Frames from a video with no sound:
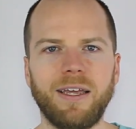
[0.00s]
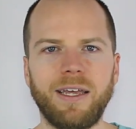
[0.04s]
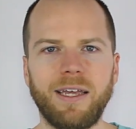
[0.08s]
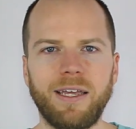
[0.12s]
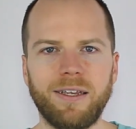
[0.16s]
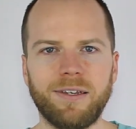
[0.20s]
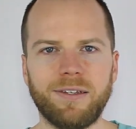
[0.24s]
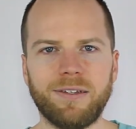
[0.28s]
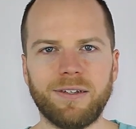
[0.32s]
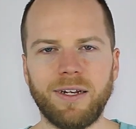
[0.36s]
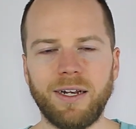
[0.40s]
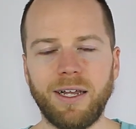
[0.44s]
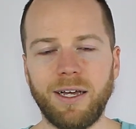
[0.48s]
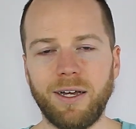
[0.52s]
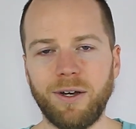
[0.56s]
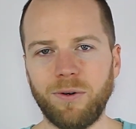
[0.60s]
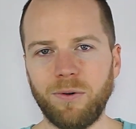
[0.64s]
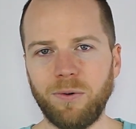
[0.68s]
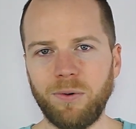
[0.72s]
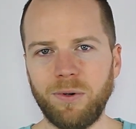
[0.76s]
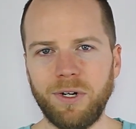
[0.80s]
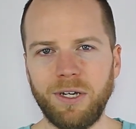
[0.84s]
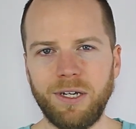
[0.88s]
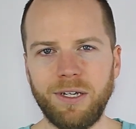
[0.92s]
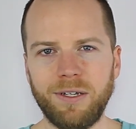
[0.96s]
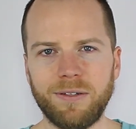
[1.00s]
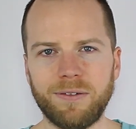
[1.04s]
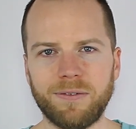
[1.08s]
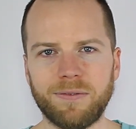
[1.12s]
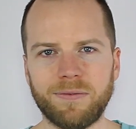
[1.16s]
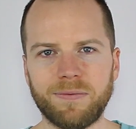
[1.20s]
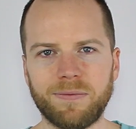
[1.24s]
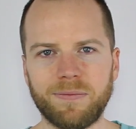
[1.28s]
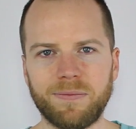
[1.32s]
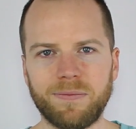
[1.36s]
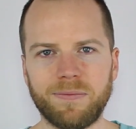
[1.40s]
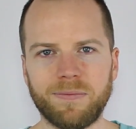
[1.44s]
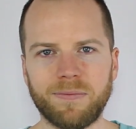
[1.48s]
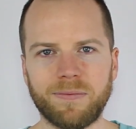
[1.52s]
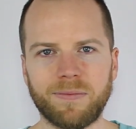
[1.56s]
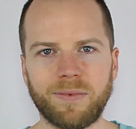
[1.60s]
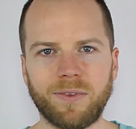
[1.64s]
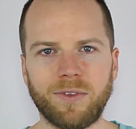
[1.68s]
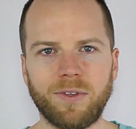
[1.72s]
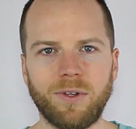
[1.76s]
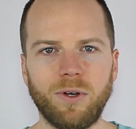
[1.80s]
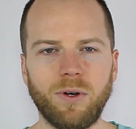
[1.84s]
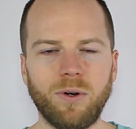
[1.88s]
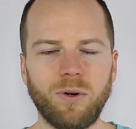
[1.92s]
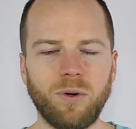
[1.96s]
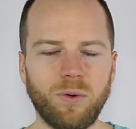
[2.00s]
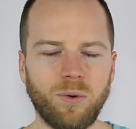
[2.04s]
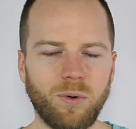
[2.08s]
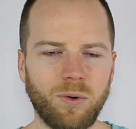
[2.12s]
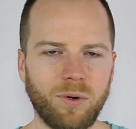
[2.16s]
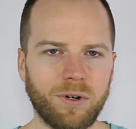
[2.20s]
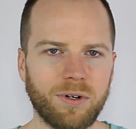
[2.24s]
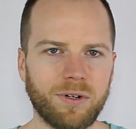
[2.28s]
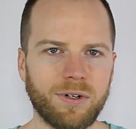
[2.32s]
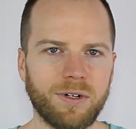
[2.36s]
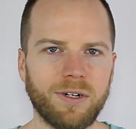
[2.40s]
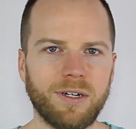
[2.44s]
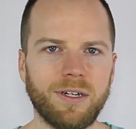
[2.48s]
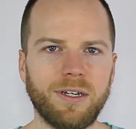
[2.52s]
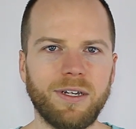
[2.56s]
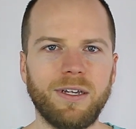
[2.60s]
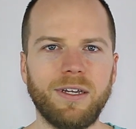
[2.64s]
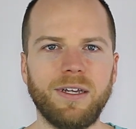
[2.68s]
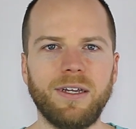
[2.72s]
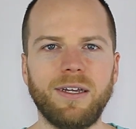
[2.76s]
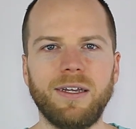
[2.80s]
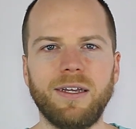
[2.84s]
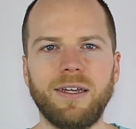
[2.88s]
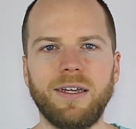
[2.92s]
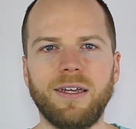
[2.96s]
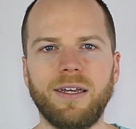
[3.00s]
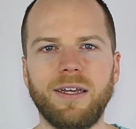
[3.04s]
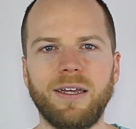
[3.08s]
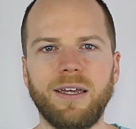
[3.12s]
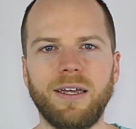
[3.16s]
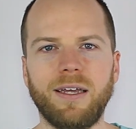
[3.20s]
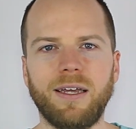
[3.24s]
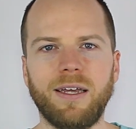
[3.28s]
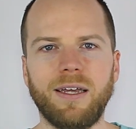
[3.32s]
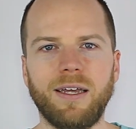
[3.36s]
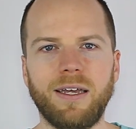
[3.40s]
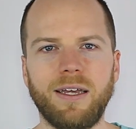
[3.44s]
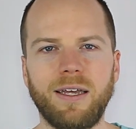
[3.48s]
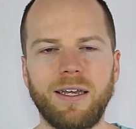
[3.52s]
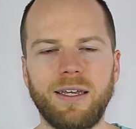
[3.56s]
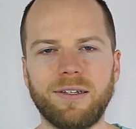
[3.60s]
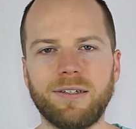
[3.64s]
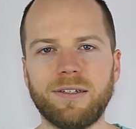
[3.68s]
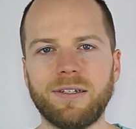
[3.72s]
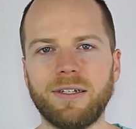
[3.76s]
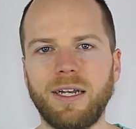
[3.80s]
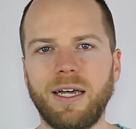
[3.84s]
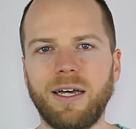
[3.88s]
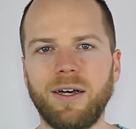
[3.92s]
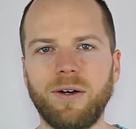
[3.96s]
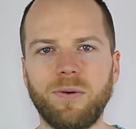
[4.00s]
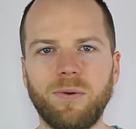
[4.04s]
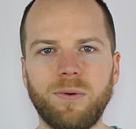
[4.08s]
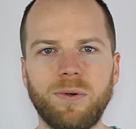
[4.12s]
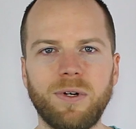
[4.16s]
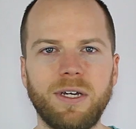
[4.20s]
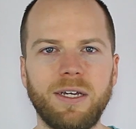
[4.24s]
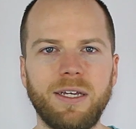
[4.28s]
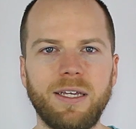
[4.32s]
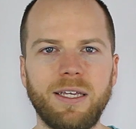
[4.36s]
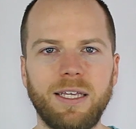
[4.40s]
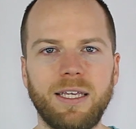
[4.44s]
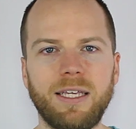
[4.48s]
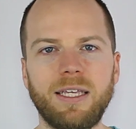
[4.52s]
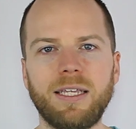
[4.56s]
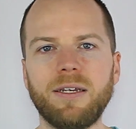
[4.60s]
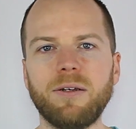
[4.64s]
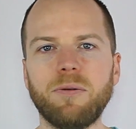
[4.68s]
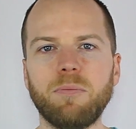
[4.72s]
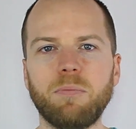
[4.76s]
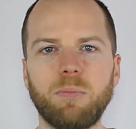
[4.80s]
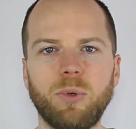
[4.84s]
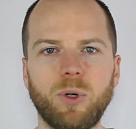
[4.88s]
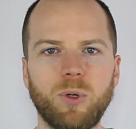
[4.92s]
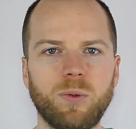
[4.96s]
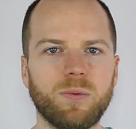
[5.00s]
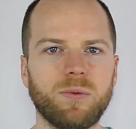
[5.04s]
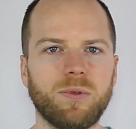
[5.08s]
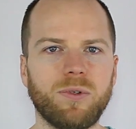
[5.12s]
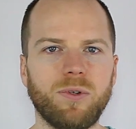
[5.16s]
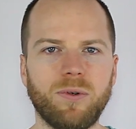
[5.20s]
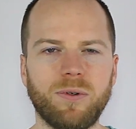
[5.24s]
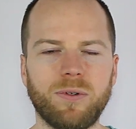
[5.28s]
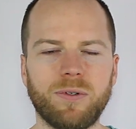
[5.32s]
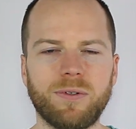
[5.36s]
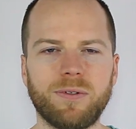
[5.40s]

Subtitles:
Es la 1. Or es la 1 en punto.